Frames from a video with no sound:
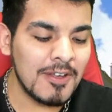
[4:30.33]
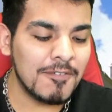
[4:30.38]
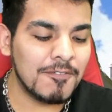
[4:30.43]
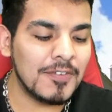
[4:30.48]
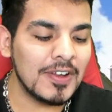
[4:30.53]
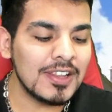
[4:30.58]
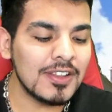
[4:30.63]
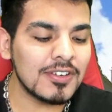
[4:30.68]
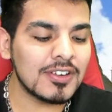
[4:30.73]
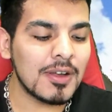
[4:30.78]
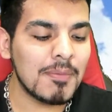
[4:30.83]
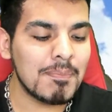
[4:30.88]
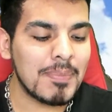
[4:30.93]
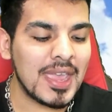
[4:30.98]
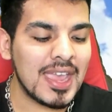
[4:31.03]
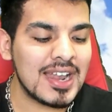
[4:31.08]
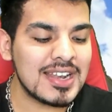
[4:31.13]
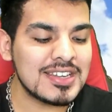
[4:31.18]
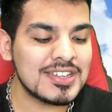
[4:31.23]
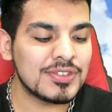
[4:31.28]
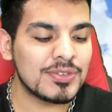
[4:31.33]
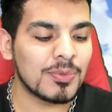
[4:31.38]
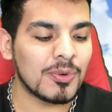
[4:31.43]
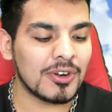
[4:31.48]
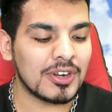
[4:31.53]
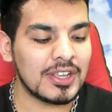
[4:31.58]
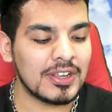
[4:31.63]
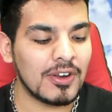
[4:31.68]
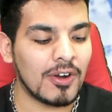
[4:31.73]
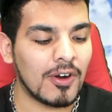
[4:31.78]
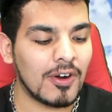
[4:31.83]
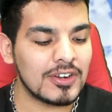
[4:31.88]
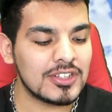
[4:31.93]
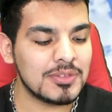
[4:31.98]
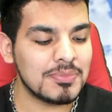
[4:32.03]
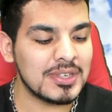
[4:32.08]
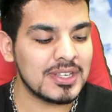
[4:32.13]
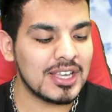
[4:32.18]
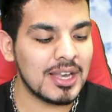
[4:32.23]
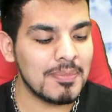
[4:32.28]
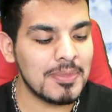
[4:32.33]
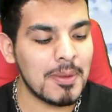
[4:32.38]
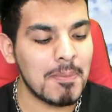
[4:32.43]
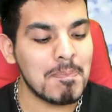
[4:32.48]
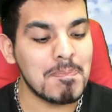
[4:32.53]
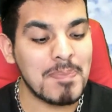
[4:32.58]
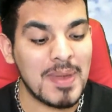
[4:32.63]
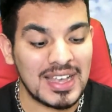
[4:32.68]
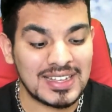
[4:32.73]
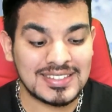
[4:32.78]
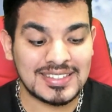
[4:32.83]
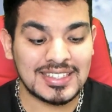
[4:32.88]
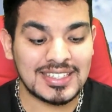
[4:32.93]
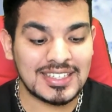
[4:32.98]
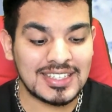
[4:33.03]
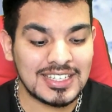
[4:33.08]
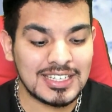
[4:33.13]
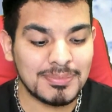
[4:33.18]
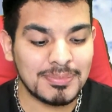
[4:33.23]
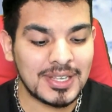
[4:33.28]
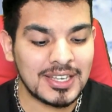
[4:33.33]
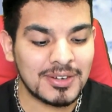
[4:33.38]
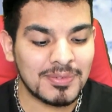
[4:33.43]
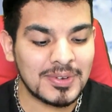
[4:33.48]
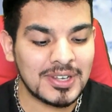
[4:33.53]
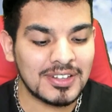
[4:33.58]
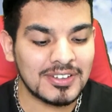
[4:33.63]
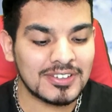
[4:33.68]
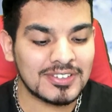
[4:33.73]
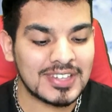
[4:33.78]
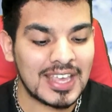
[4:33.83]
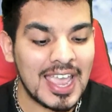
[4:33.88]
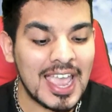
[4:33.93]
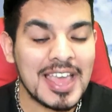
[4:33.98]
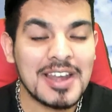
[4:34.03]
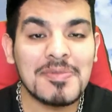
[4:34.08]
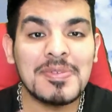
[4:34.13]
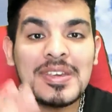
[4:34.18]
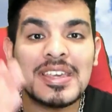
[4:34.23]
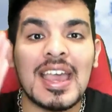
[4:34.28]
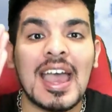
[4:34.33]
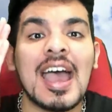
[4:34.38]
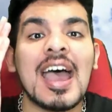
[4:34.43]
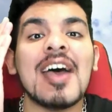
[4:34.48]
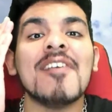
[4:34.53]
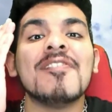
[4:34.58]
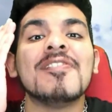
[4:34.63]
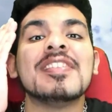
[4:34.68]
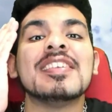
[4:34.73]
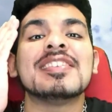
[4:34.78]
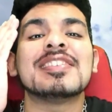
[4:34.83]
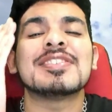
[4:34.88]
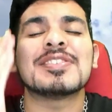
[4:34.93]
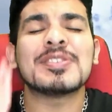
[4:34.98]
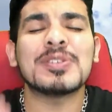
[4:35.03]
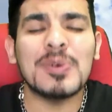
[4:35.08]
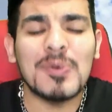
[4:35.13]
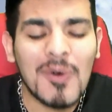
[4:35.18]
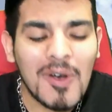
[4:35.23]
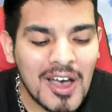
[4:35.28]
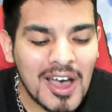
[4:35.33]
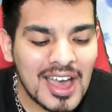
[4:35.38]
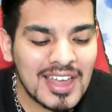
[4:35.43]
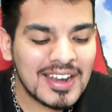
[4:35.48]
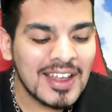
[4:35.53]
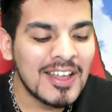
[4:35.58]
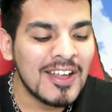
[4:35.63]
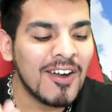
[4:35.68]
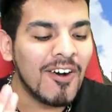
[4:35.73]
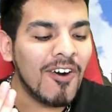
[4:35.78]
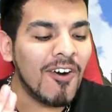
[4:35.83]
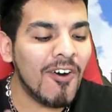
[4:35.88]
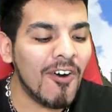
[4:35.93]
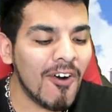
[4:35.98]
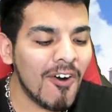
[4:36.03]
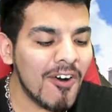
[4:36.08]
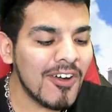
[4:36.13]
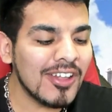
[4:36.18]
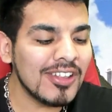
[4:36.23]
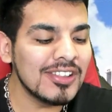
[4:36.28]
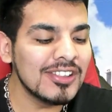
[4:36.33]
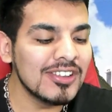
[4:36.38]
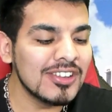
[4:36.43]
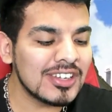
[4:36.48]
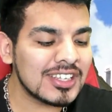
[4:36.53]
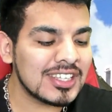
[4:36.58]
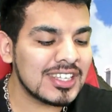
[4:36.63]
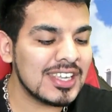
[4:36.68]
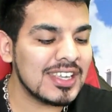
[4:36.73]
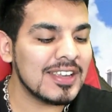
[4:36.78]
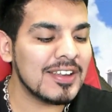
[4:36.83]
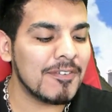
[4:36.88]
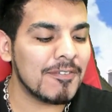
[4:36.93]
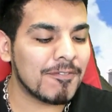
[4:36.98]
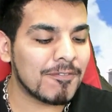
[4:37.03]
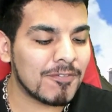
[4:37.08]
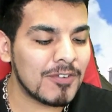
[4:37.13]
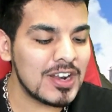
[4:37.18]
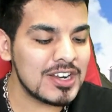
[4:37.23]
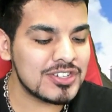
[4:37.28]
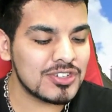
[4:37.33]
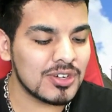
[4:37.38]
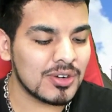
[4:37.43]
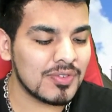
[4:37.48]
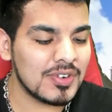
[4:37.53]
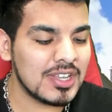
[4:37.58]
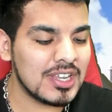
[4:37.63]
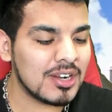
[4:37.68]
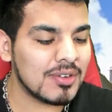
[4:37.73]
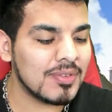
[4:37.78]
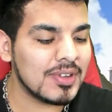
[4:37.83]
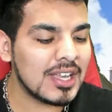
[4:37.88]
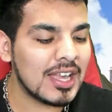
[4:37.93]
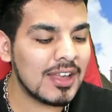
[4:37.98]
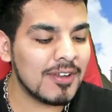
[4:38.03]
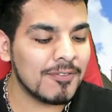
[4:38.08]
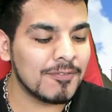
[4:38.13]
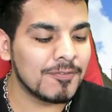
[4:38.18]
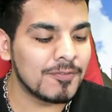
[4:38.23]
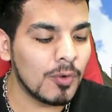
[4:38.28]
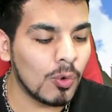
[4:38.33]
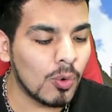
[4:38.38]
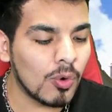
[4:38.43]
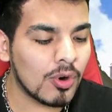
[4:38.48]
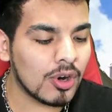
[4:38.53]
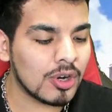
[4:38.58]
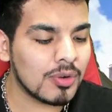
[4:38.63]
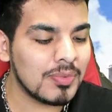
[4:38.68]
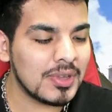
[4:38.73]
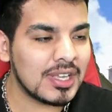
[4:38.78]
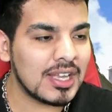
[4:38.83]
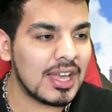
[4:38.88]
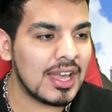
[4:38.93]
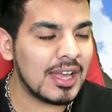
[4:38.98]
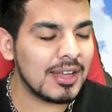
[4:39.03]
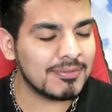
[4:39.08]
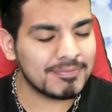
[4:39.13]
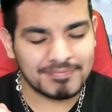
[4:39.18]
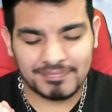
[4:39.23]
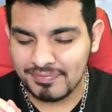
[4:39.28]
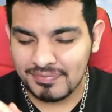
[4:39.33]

fellow companions working hard to become the best Keyblade wielders, and we have the squad all looking fresh over here. We got Vord, we got